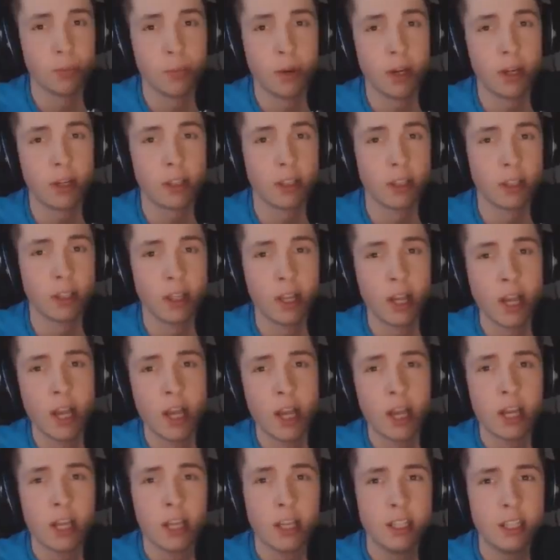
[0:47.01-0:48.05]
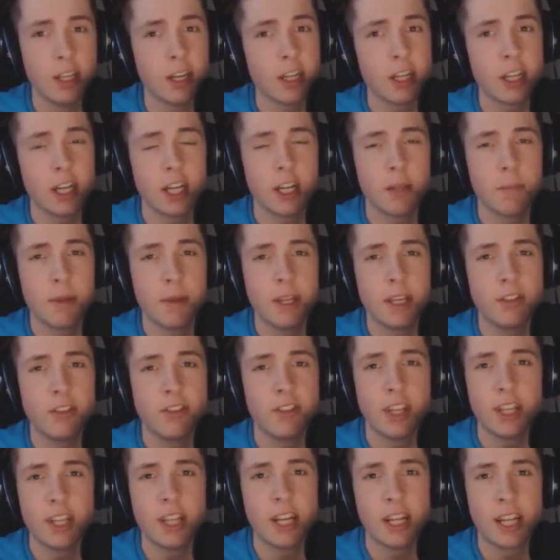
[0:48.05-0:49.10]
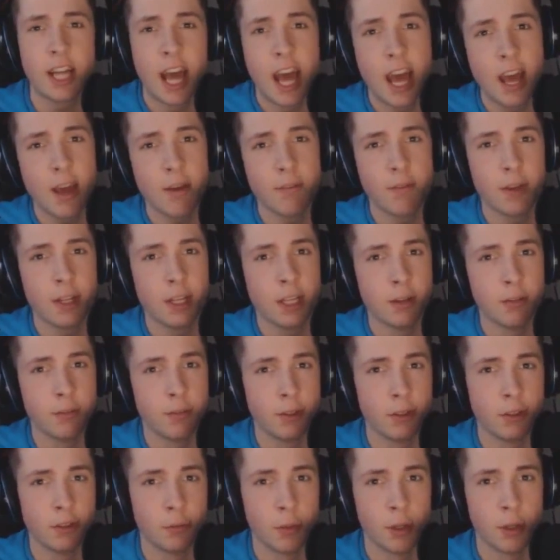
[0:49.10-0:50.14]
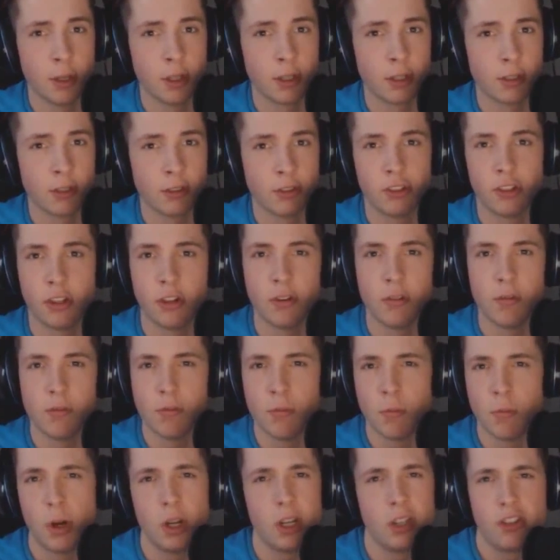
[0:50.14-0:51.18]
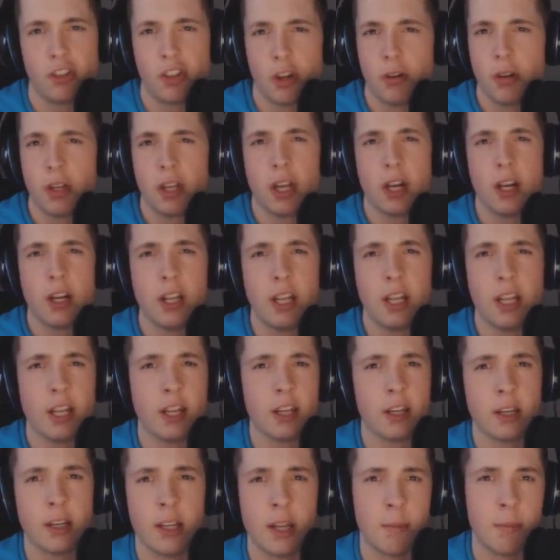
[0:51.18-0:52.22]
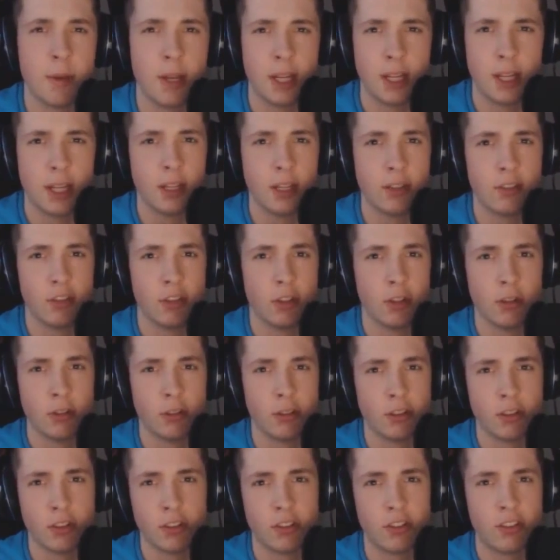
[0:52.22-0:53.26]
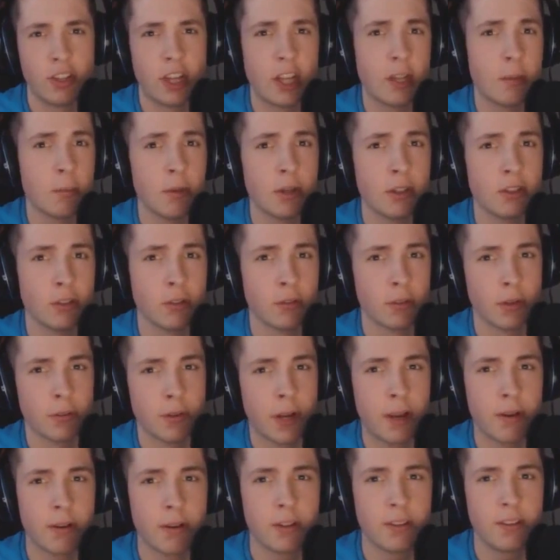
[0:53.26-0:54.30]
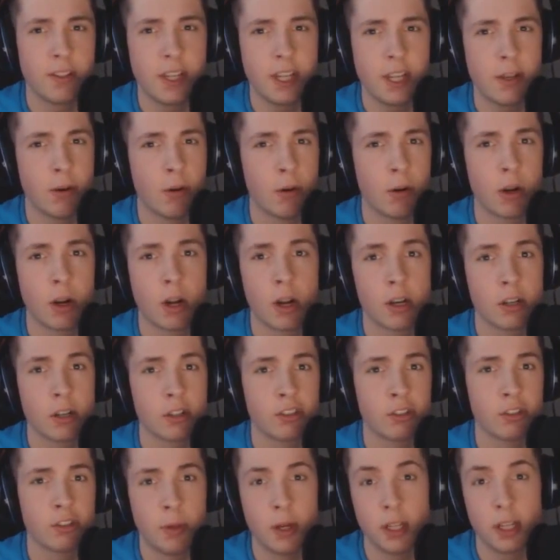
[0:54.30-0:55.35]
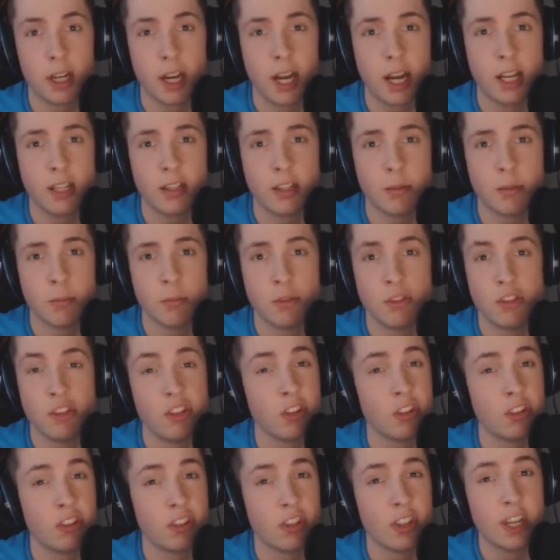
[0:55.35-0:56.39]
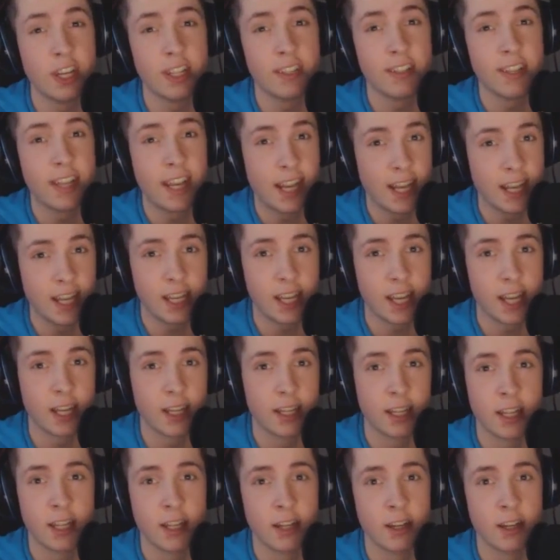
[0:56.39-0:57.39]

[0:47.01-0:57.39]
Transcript: marker. The other enemies did not have any of those markers, so what is going on here? I mean, is loot just that much of a rarity, or are smaller items just not indicated at